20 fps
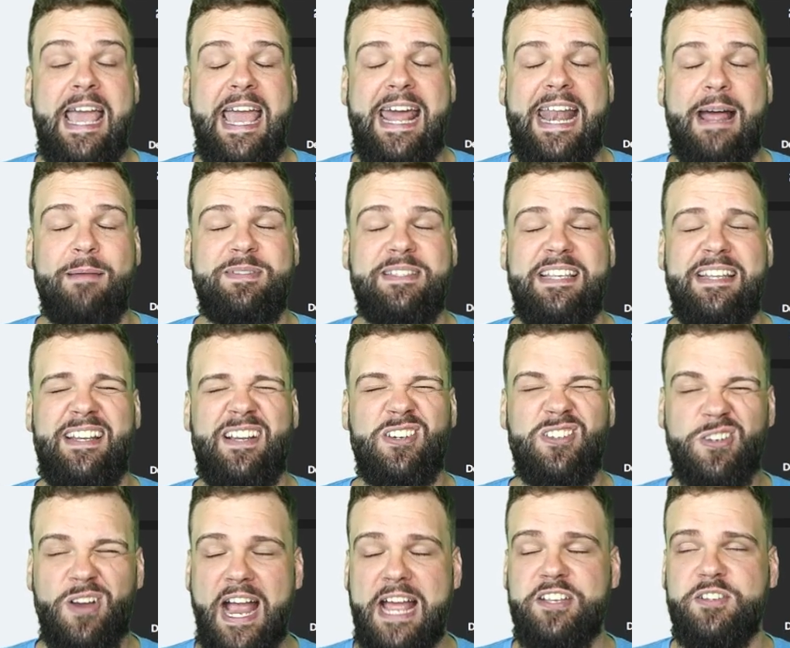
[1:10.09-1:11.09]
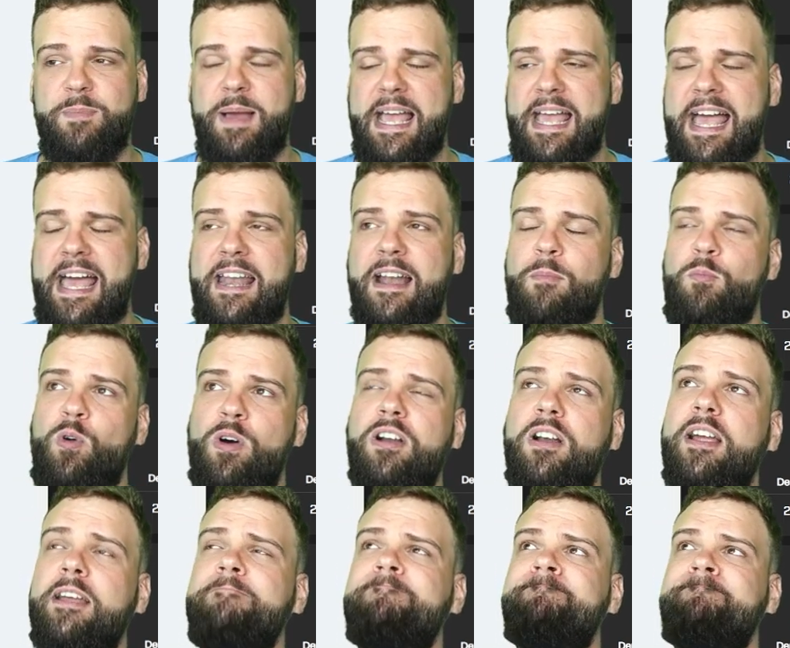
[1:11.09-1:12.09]
And I'm sitting here scratching my head. I'm
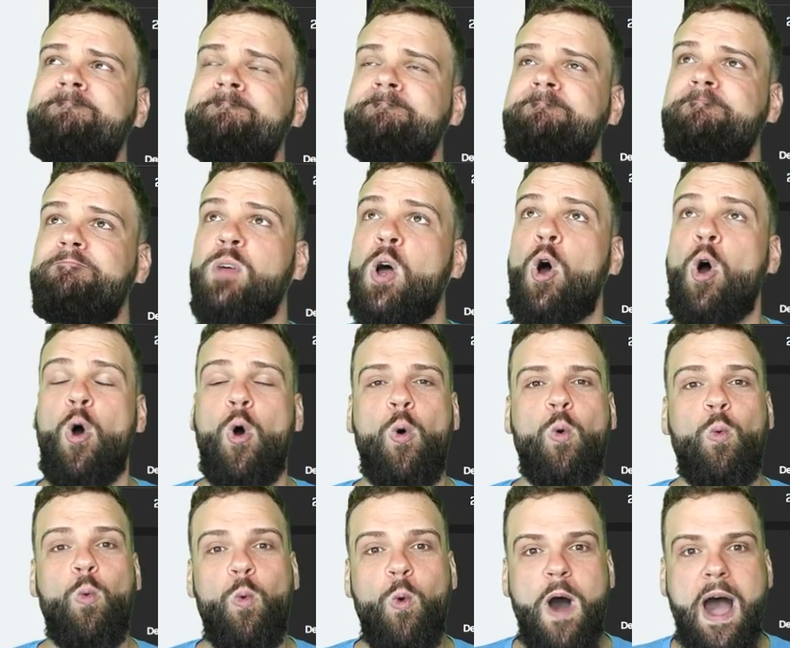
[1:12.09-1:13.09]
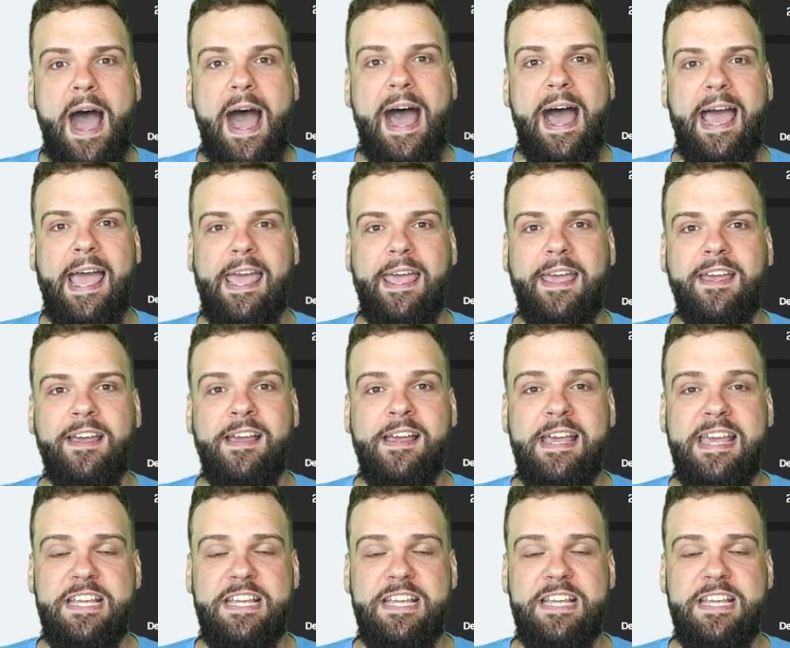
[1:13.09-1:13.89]
wondering, why?